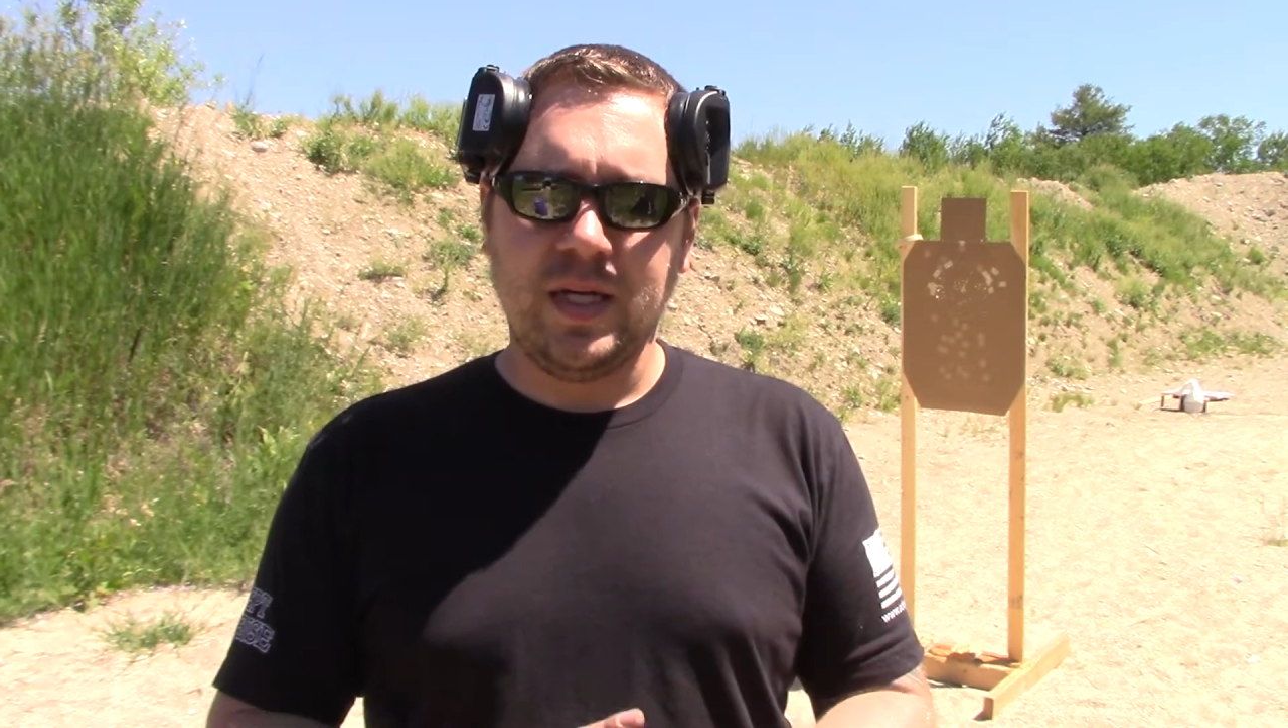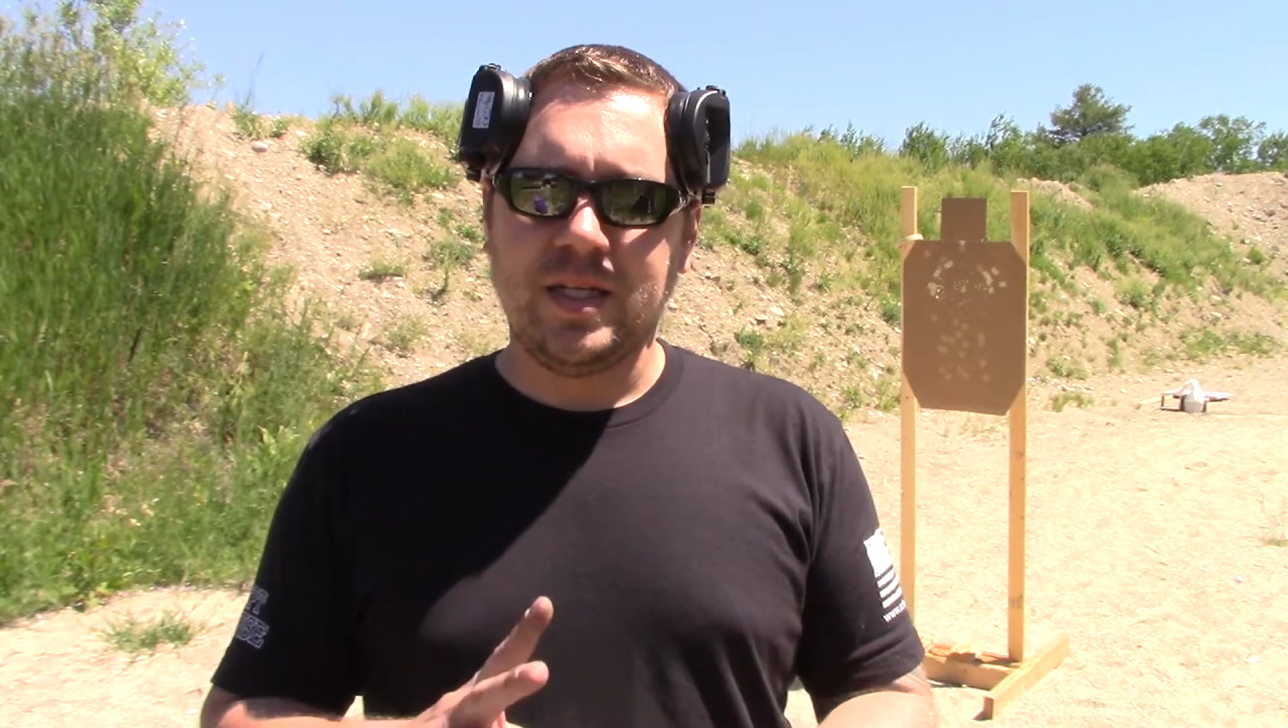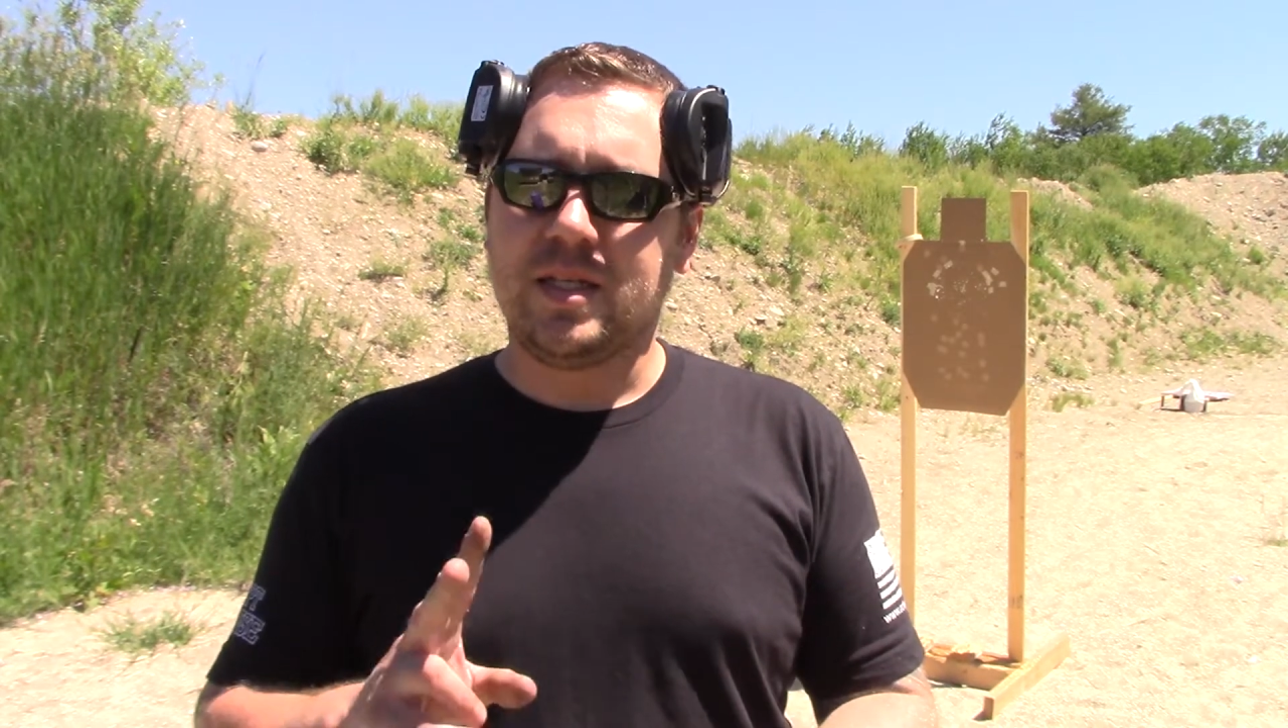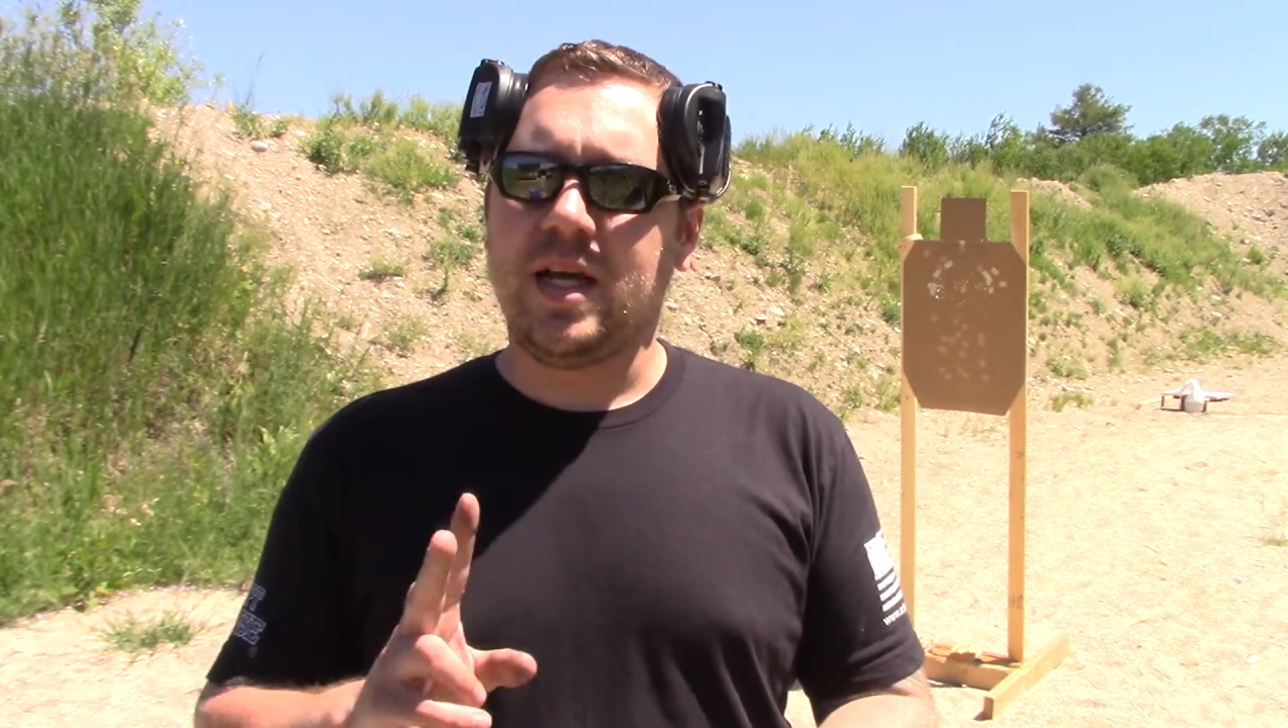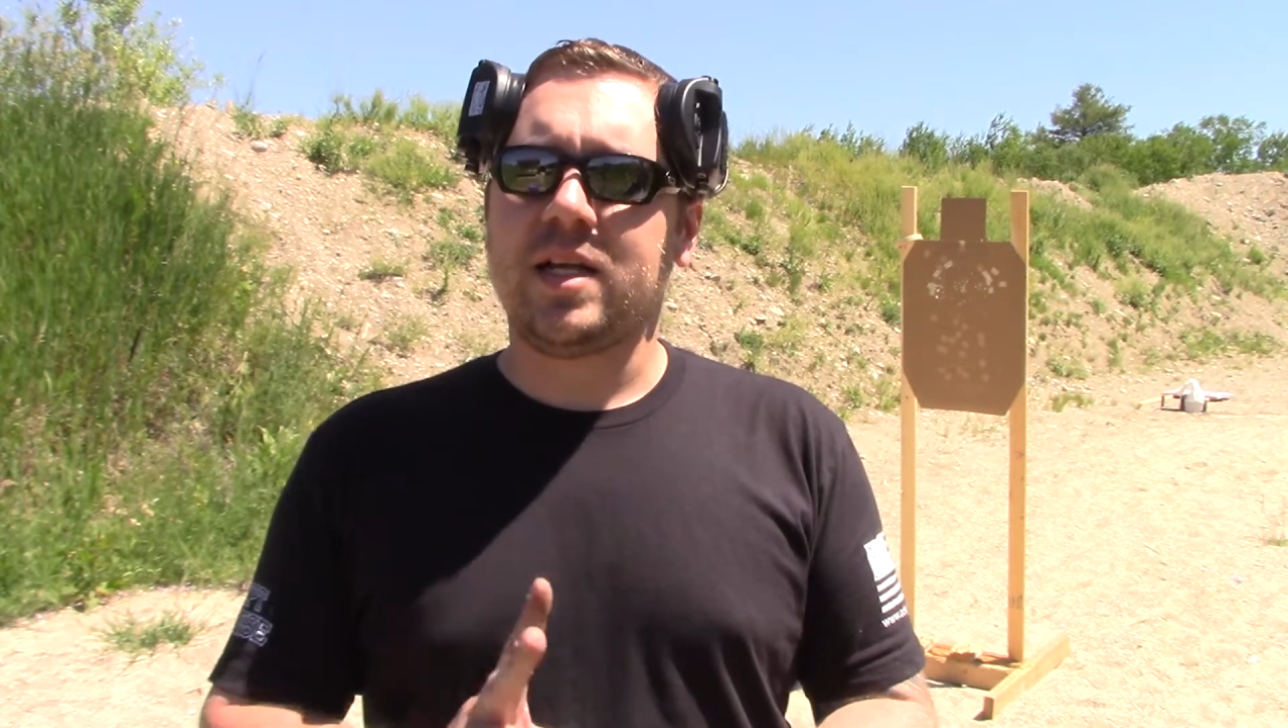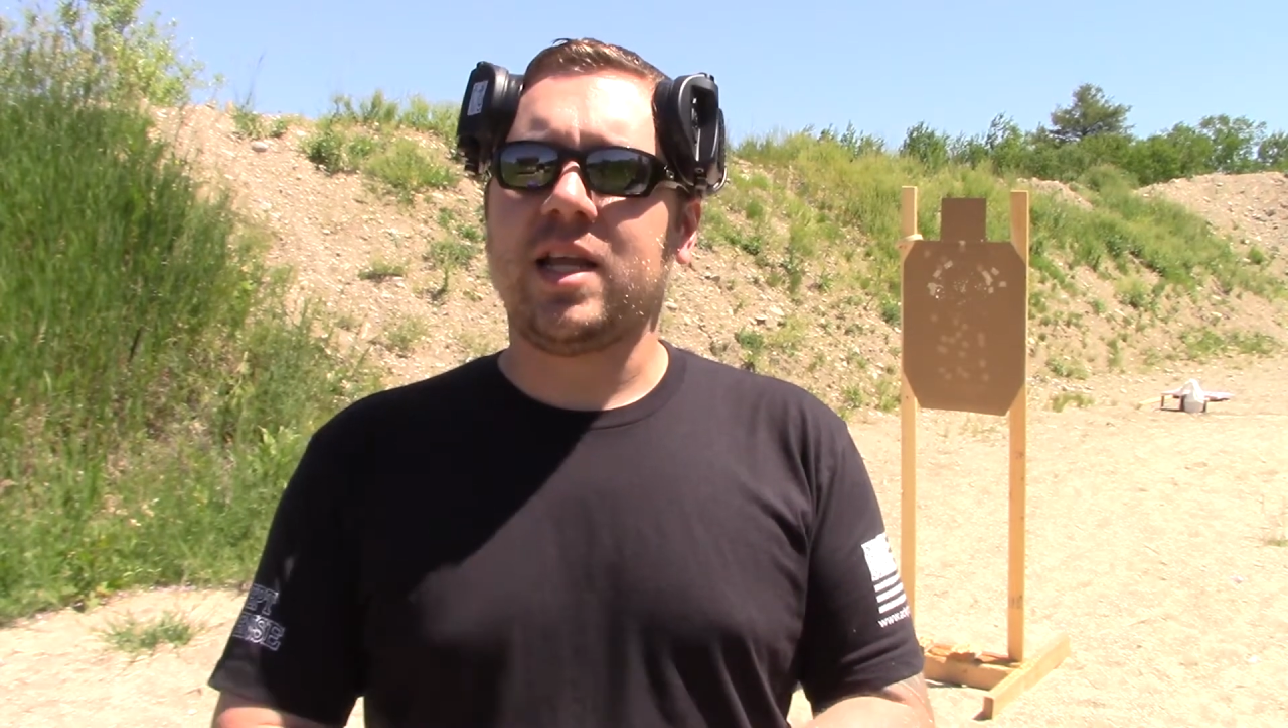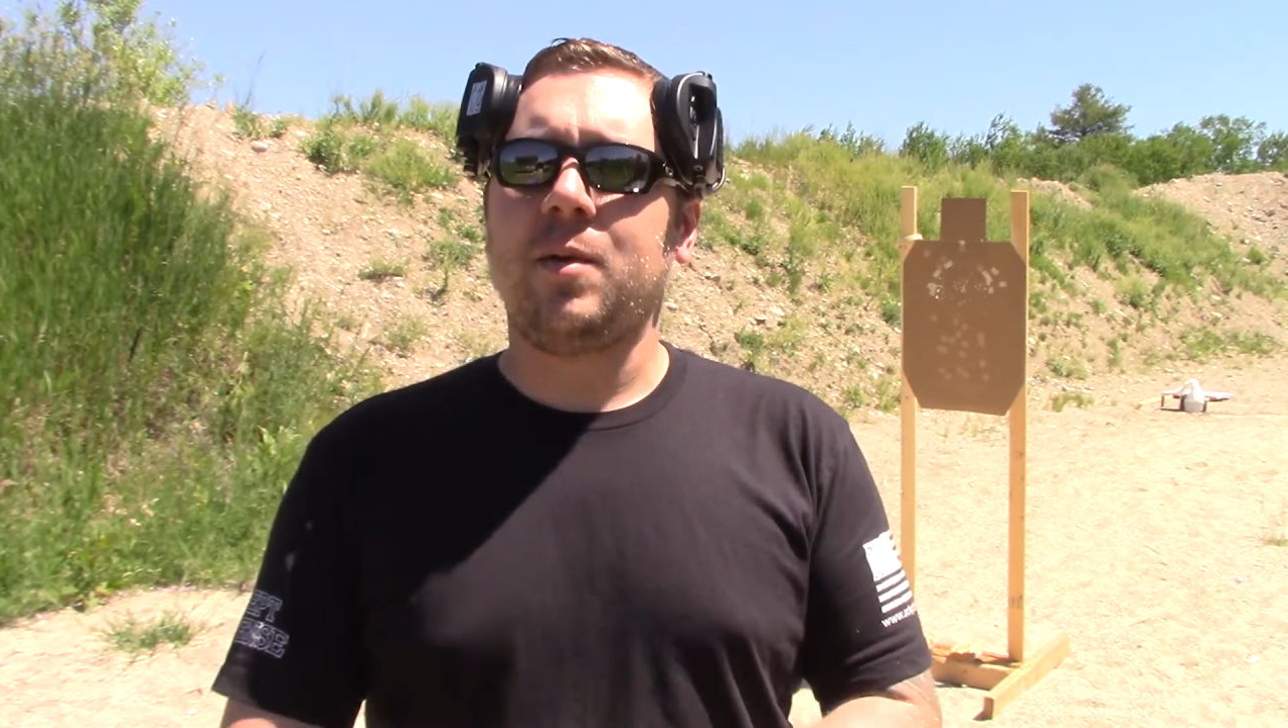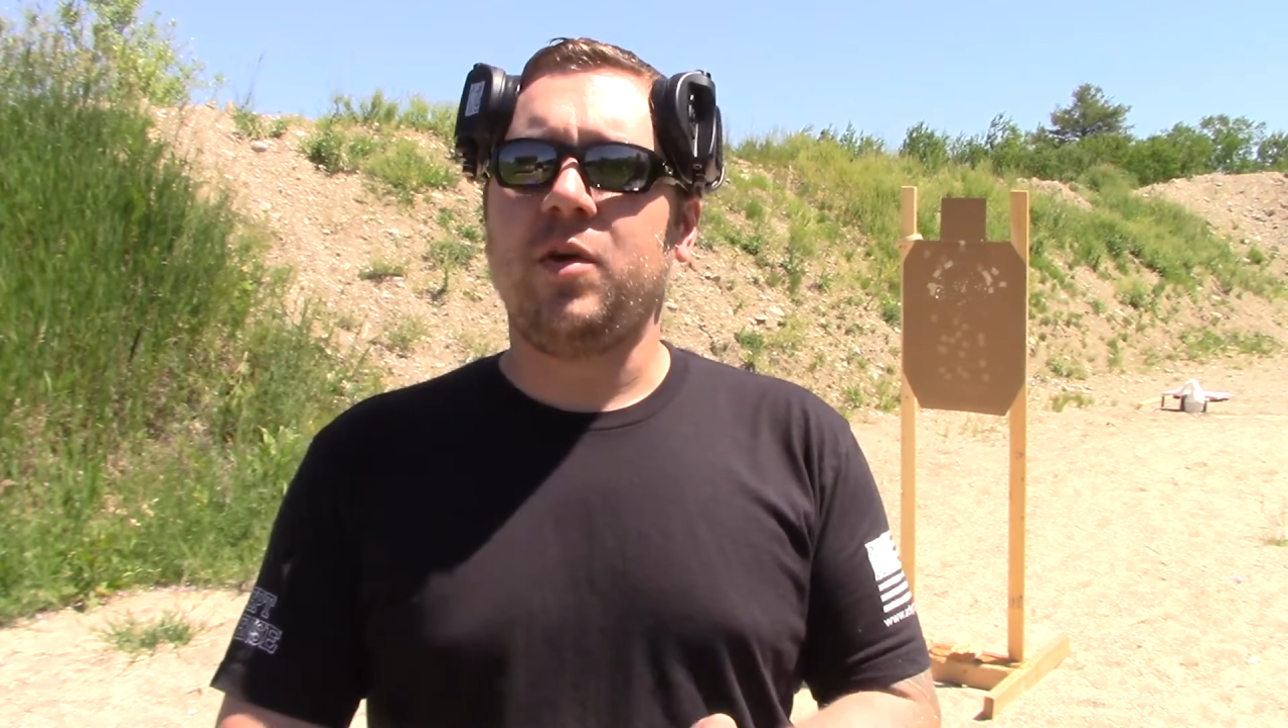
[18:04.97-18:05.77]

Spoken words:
Second time